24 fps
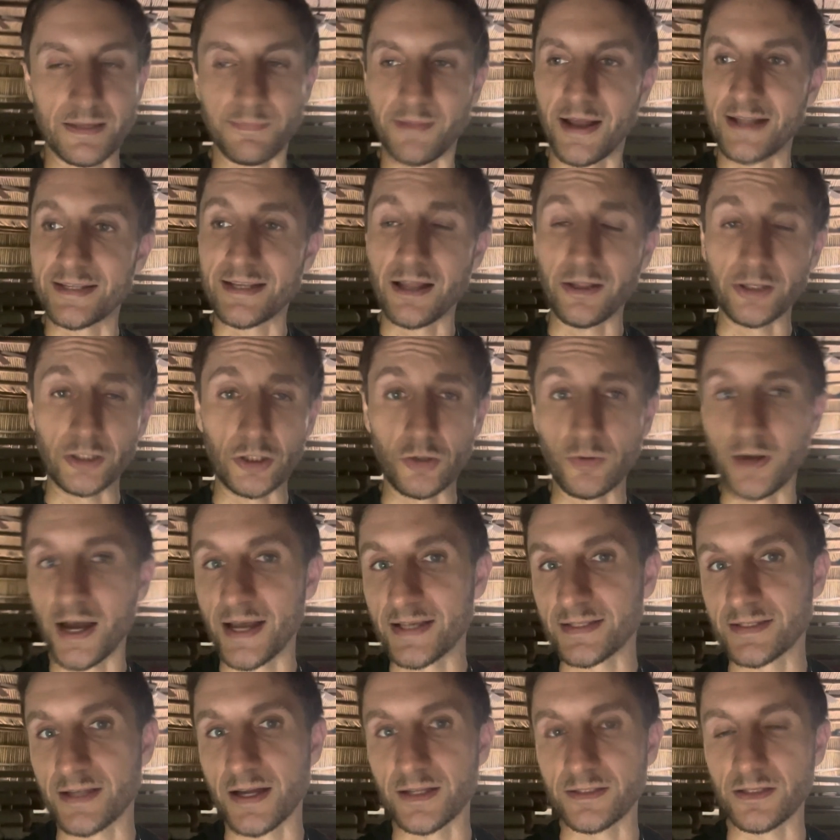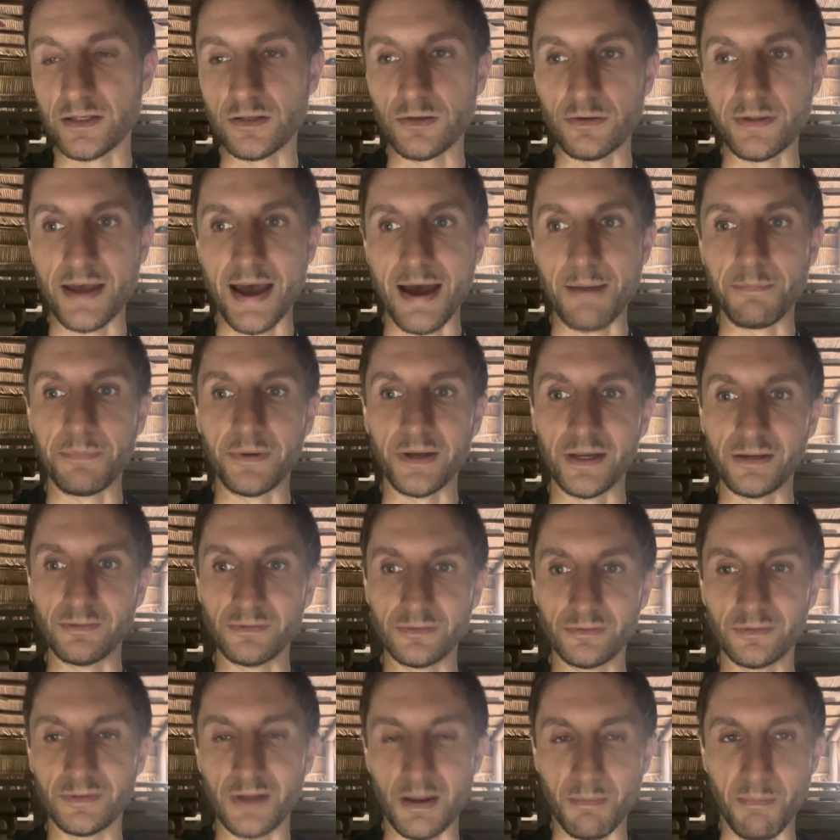I'm not telling you guys not to do that, but
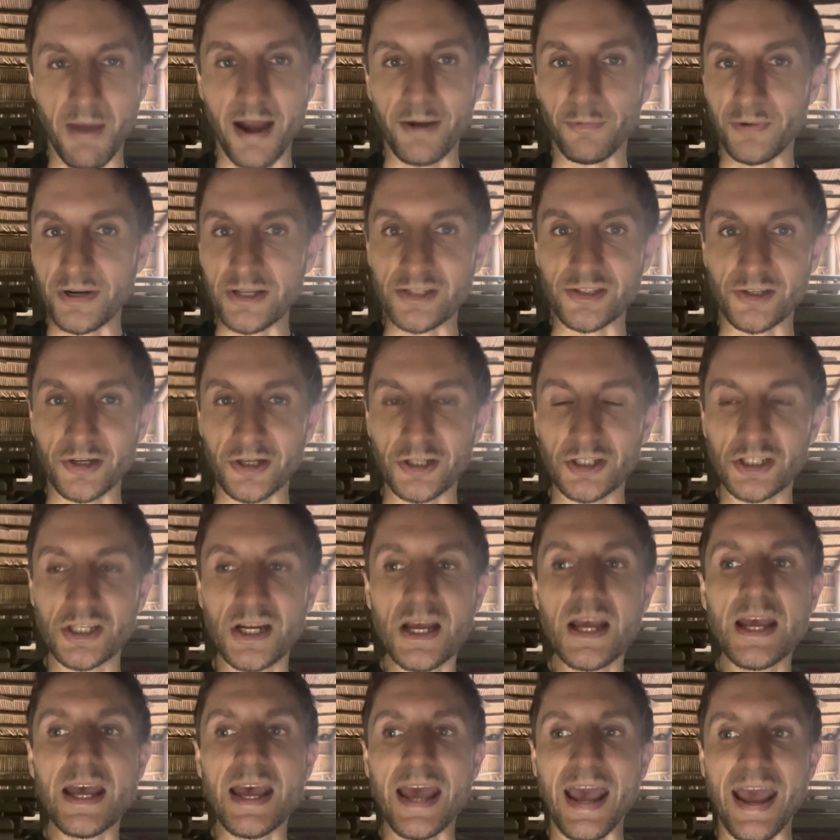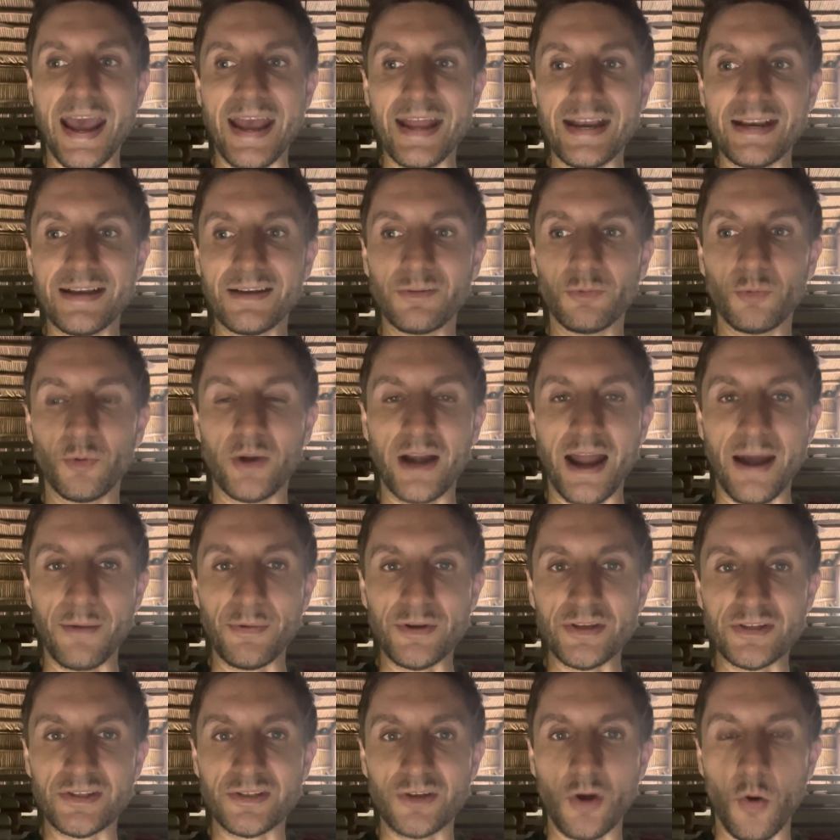in my research and when I
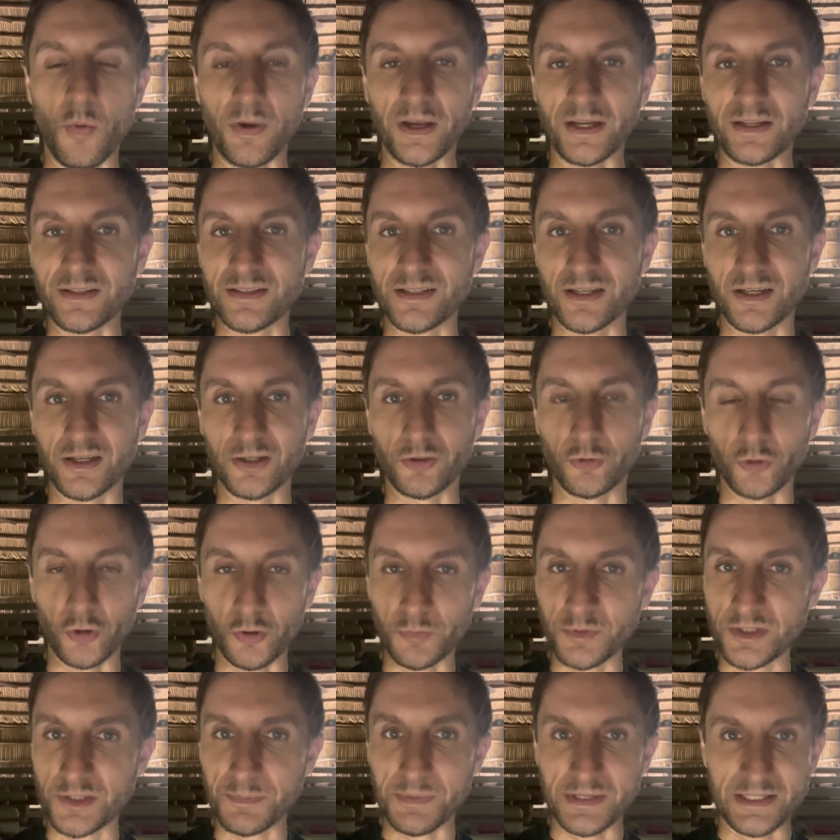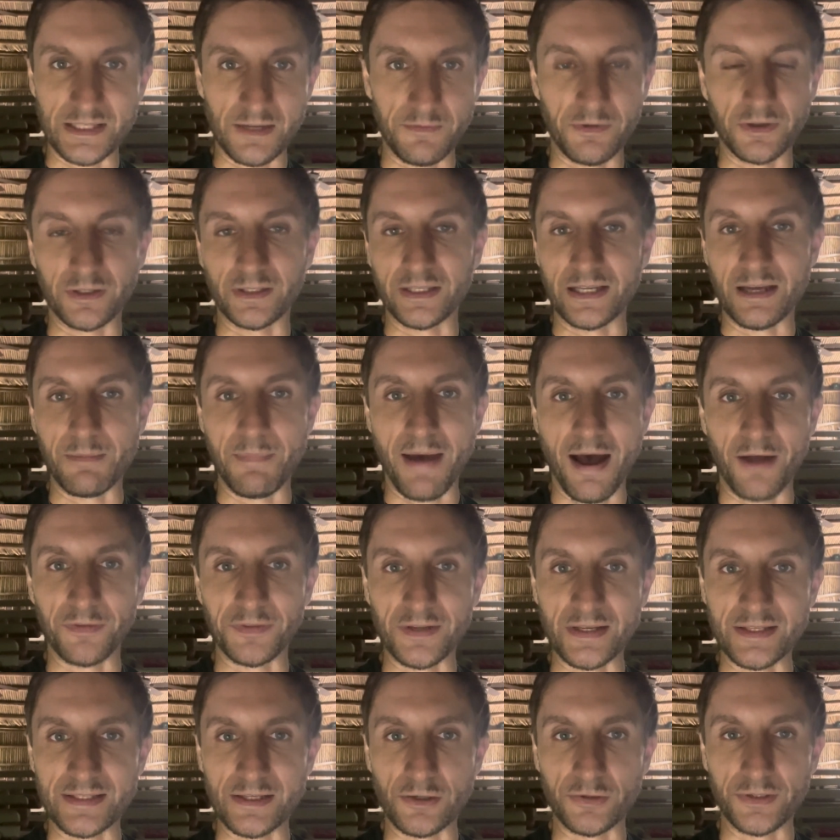was going into groups specifically about
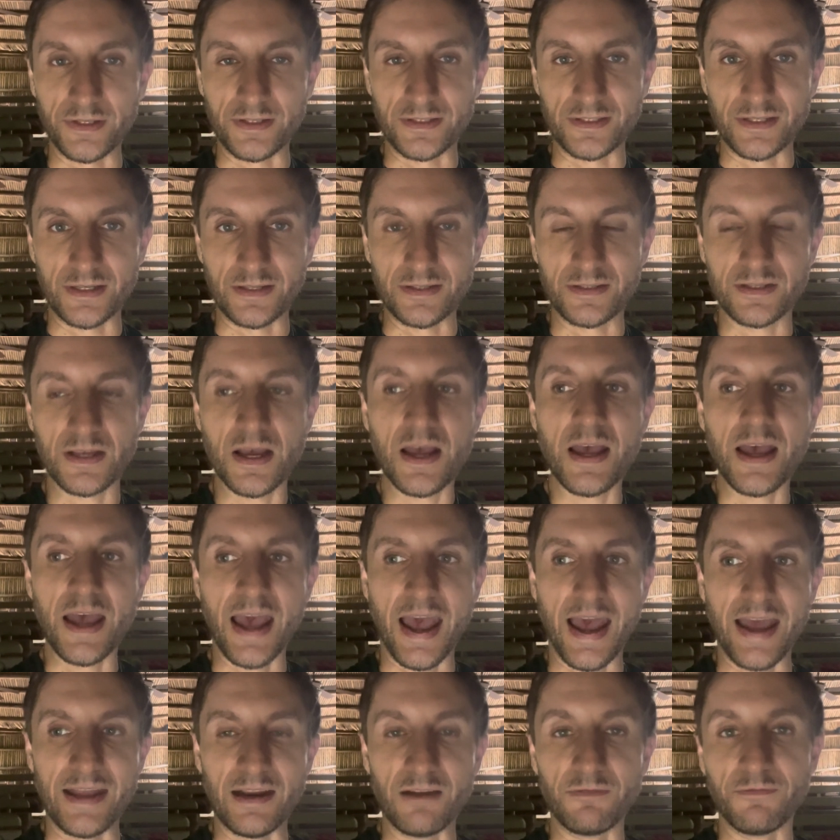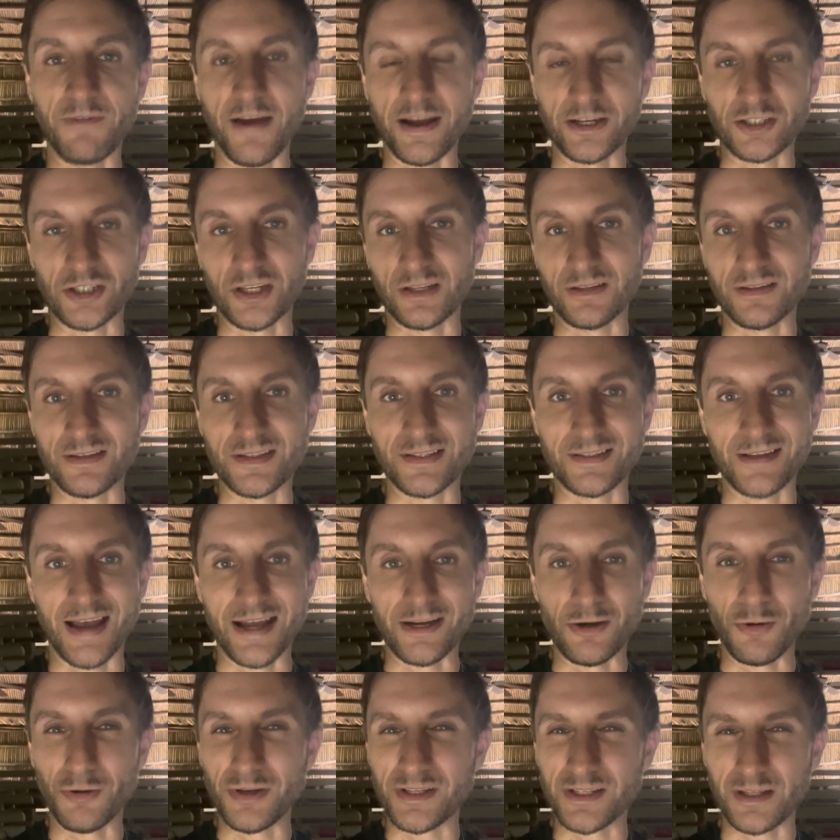these illnesses and infections, I
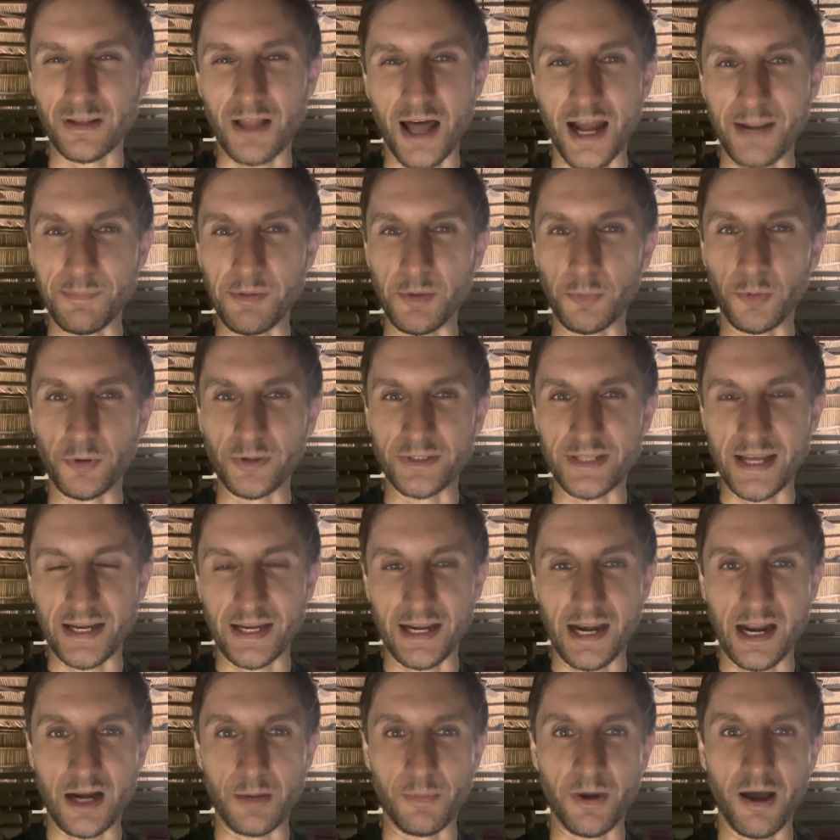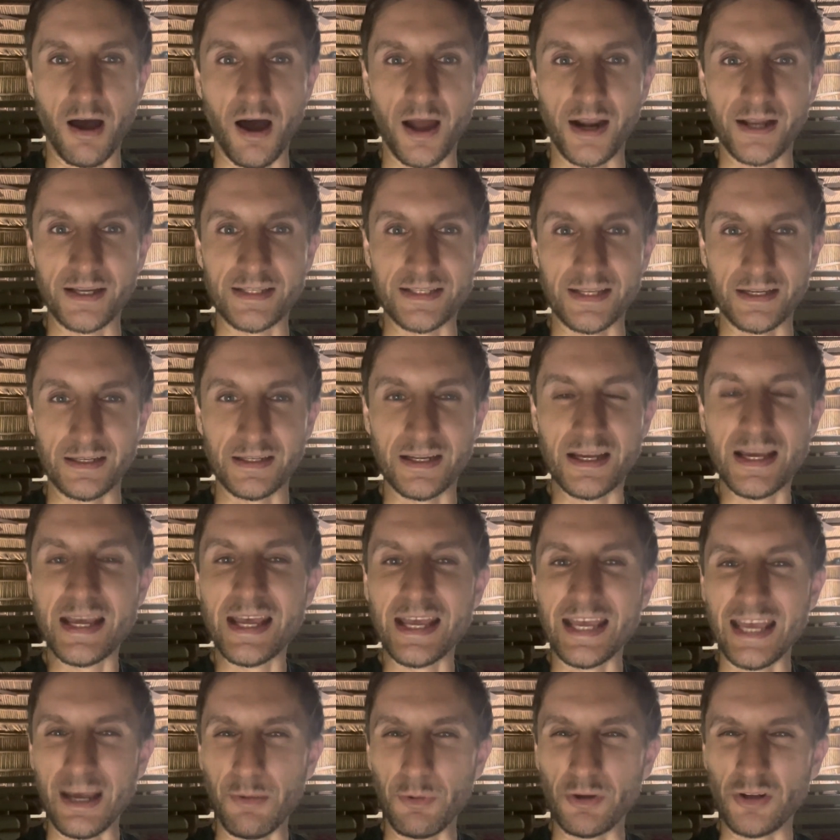noticed a lot of people were taking antibiotics and
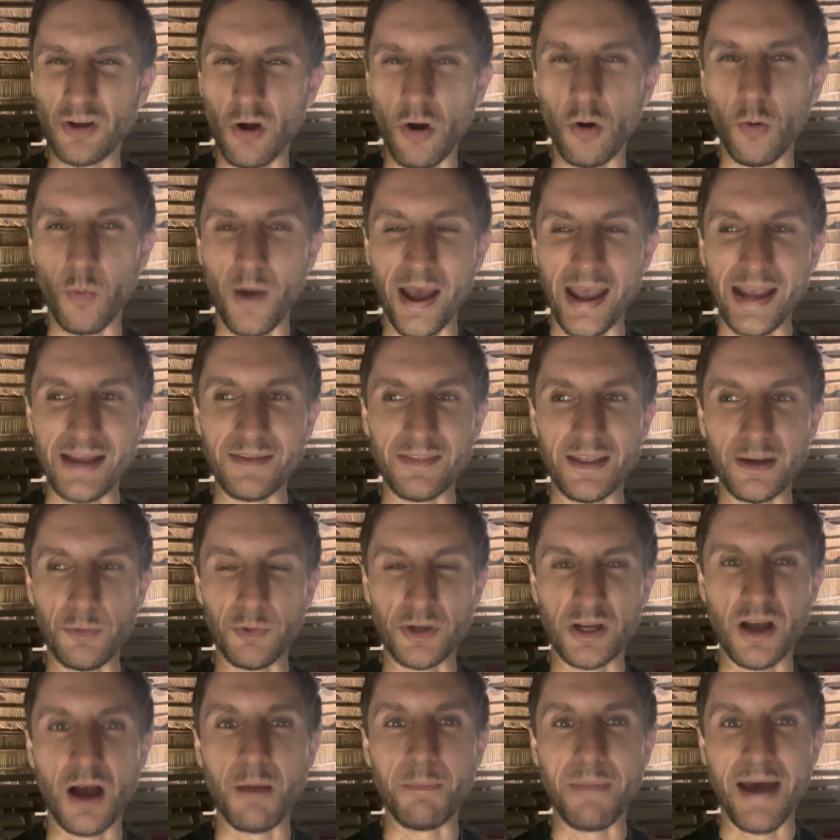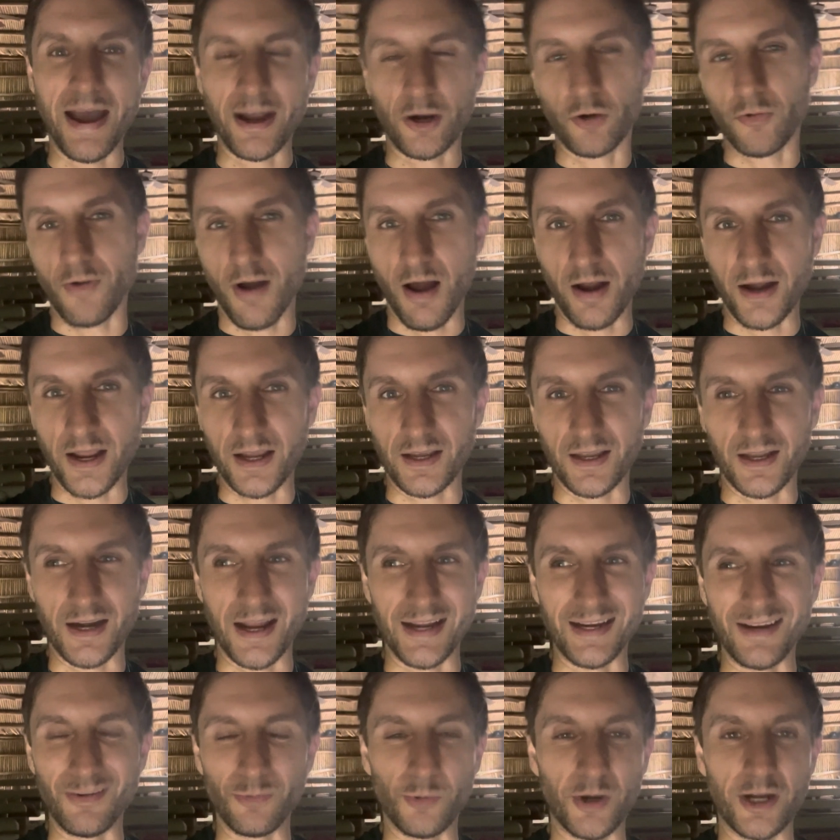it would go away and then it would come back chronic and I
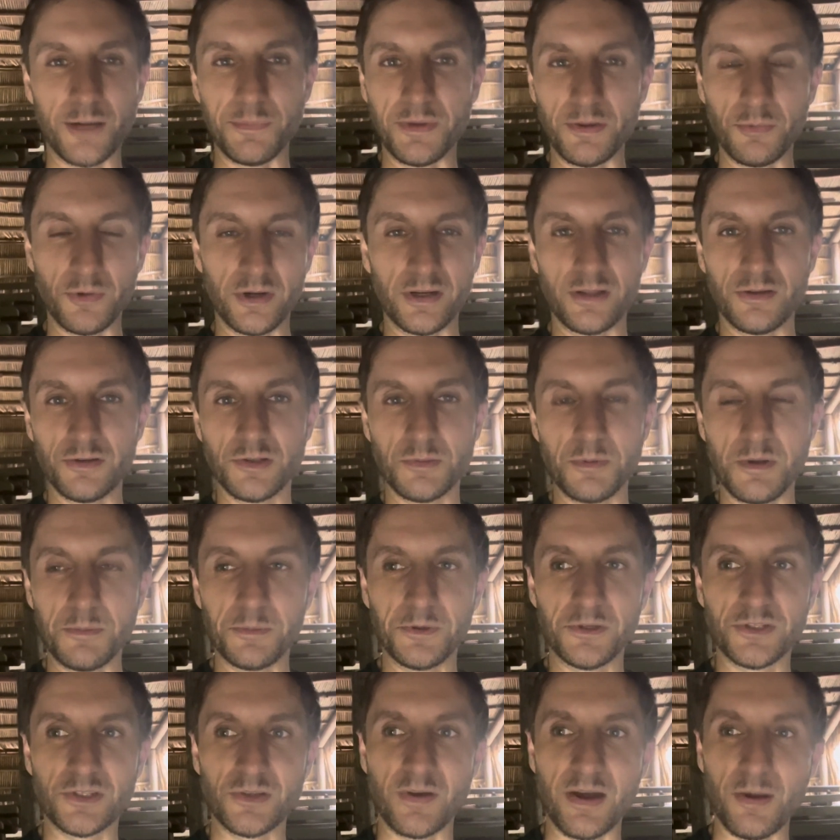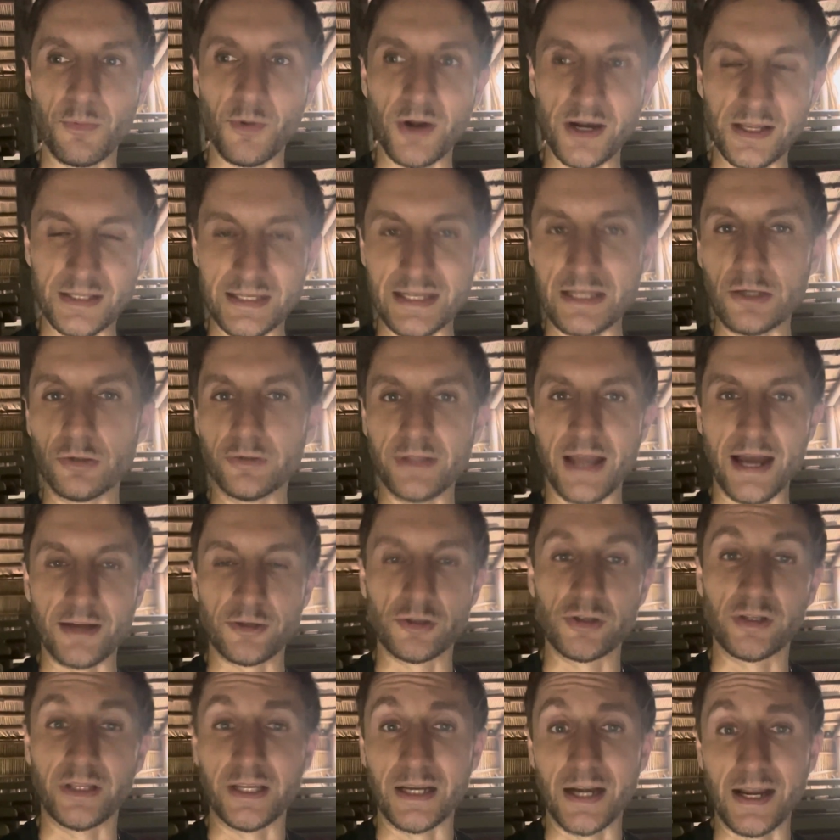didn't want to be one of those people, so I wanted to heal
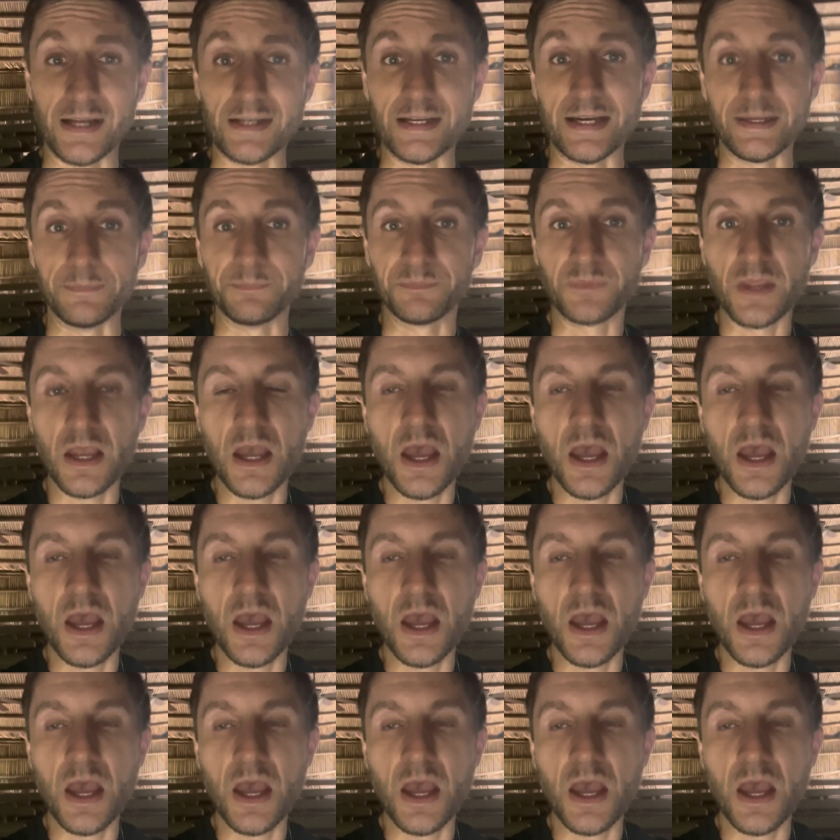naturally and I did.